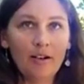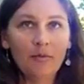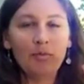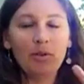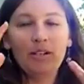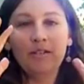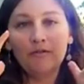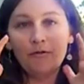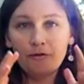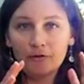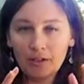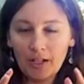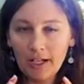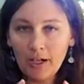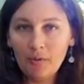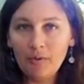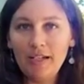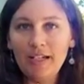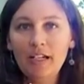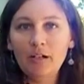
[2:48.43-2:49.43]
we feel
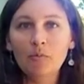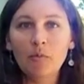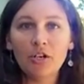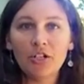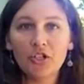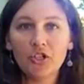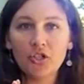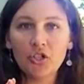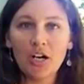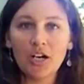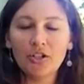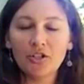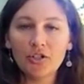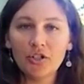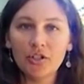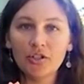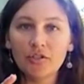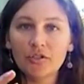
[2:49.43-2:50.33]
like we need more structure.